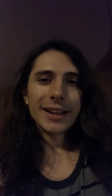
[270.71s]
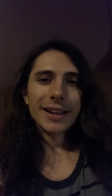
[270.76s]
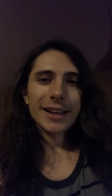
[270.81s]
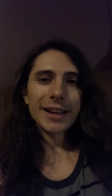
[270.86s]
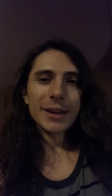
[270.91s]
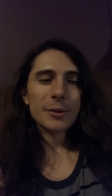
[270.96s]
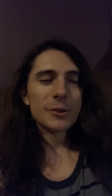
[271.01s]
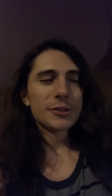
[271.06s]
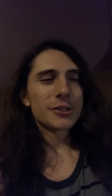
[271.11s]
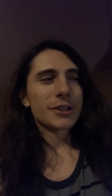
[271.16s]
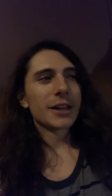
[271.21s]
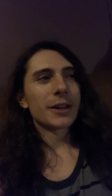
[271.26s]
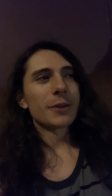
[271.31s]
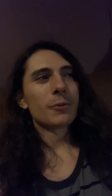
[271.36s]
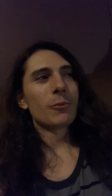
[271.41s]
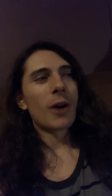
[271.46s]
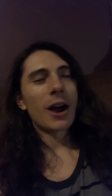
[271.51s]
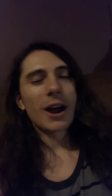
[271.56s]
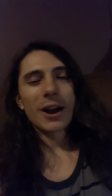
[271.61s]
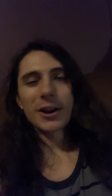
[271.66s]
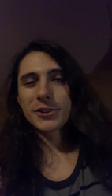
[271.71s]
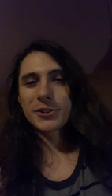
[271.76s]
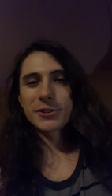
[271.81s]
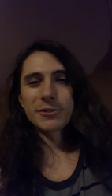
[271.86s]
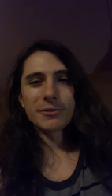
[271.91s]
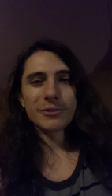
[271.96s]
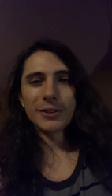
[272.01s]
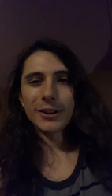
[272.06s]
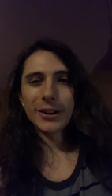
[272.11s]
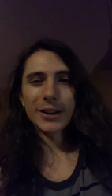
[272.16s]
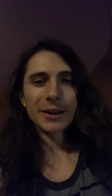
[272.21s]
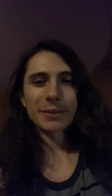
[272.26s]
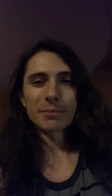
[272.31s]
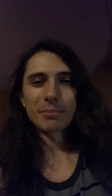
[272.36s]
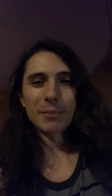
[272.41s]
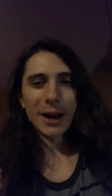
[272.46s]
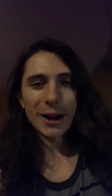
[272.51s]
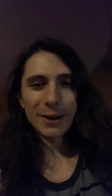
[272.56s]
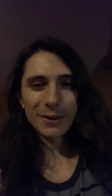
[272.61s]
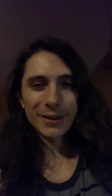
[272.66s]
He was like, why aren't you fucking
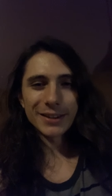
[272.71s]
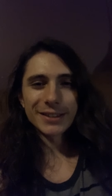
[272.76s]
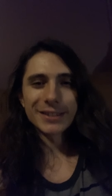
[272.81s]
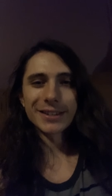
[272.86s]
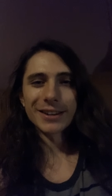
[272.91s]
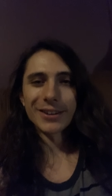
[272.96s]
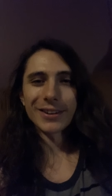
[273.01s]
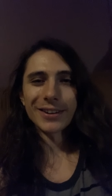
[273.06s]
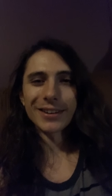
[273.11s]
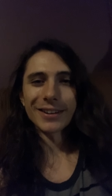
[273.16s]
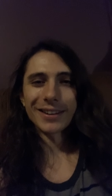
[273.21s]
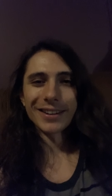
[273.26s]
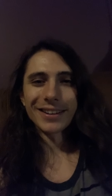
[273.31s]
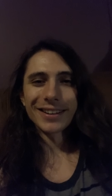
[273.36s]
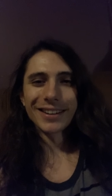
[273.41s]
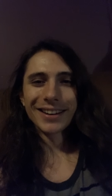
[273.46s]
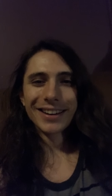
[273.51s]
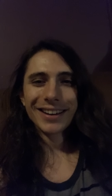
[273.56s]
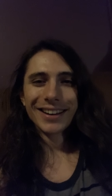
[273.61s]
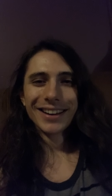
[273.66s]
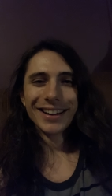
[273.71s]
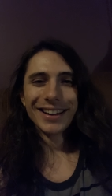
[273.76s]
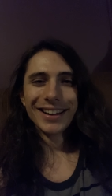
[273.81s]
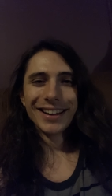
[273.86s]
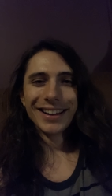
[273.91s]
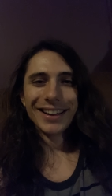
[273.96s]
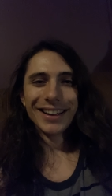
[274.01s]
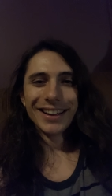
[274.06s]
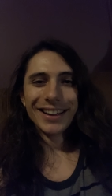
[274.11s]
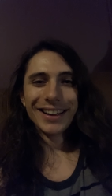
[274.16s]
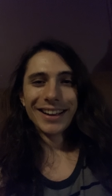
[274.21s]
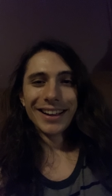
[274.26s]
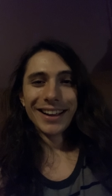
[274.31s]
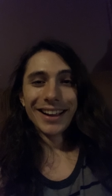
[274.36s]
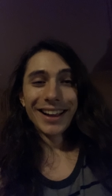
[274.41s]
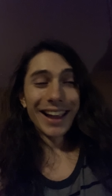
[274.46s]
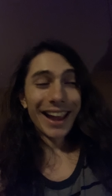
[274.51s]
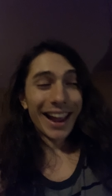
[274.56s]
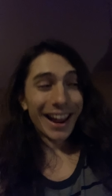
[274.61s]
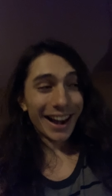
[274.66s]
married to her?
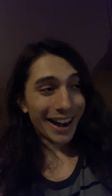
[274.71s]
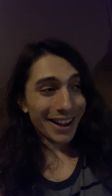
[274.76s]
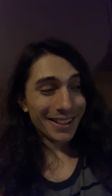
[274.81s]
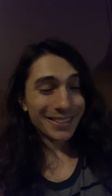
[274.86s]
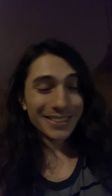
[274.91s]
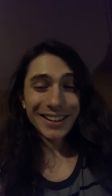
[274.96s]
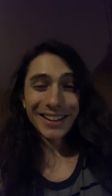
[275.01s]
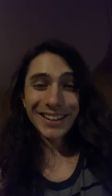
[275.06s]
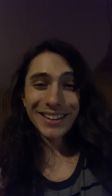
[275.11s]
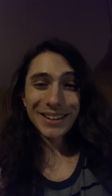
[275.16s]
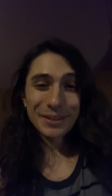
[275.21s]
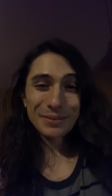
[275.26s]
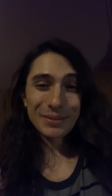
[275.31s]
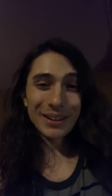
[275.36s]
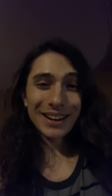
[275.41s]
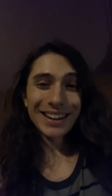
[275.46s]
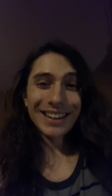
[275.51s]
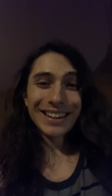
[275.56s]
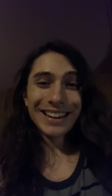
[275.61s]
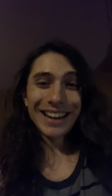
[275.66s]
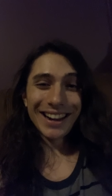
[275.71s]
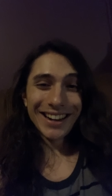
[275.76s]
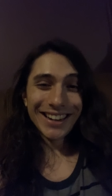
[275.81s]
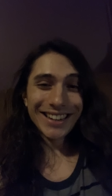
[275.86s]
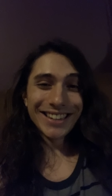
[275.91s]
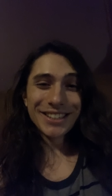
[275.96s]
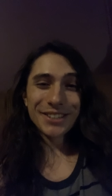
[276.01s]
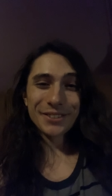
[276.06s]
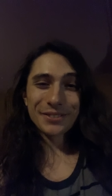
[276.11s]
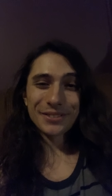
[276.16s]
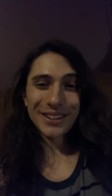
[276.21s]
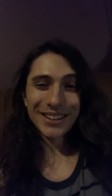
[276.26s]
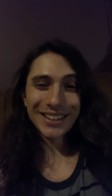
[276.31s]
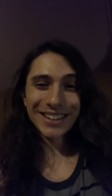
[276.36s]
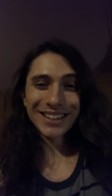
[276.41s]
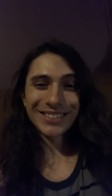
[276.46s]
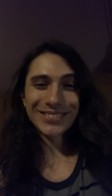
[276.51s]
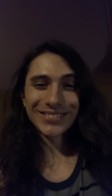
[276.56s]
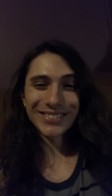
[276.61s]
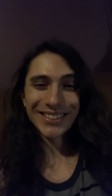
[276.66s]
And I'm thinking about it now, he's
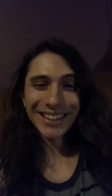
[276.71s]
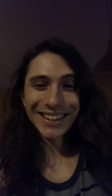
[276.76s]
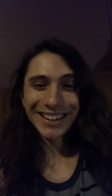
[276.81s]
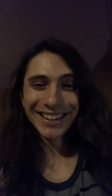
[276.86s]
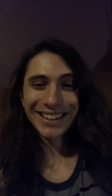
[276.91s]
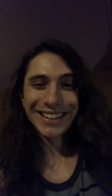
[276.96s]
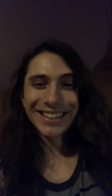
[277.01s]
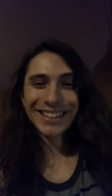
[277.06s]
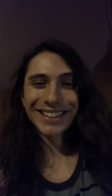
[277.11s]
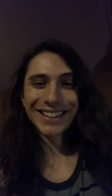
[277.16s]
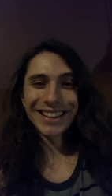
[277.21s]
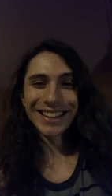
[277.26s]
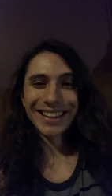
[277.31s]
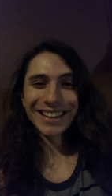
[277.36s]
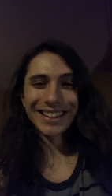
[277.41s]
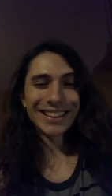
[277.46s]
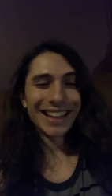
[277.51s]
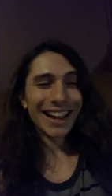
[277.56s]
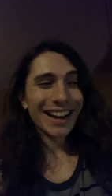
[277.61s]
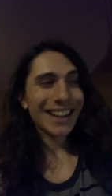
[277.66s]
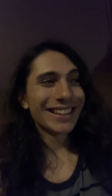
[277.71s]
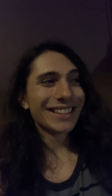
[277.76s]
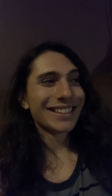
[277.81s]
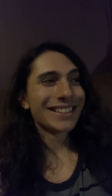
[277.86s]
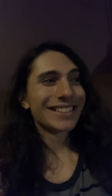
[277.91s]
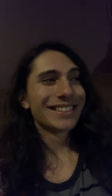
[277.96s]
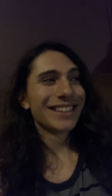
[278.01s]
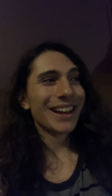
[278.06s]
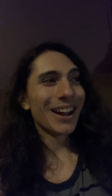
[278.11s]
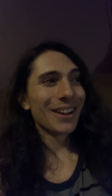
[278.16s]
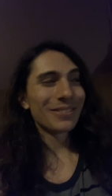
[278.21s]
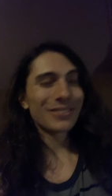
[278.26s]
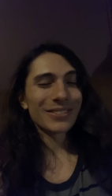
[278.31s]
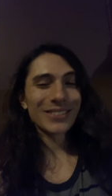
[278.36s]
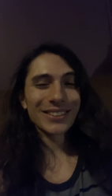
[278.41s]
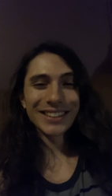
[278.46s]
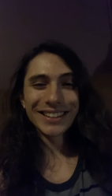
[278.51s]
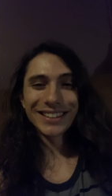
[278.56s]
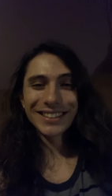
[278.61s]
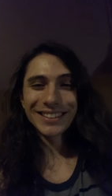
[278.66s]
fucking right. Like, that is
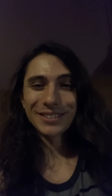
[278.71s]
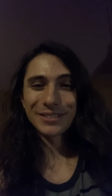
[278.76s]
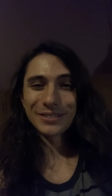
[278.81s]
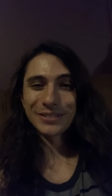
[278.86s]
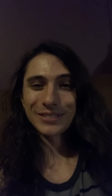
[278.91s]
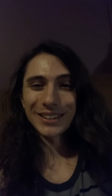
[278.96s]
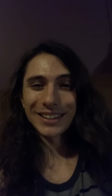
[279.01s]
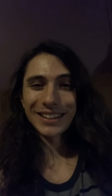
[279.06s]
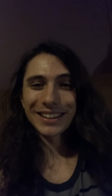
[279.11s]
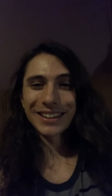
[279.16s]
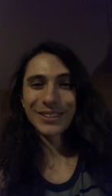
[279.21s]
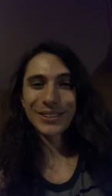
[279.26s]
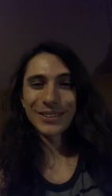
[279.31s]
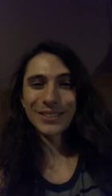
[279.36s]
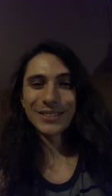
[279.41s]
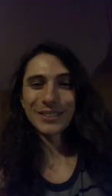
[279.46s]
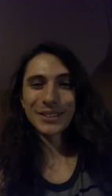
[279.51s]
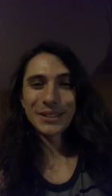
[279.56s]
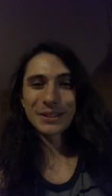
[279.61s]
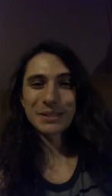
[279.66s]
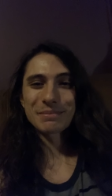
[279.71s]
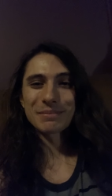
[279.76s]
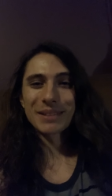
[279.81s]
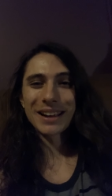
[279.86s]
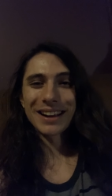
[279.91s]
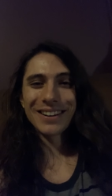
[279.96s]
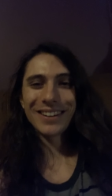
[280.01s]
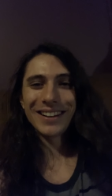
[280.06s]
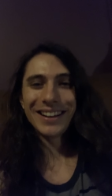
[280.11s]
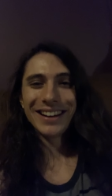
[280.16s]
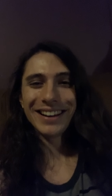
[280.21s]
definitely the fucking girl you marry.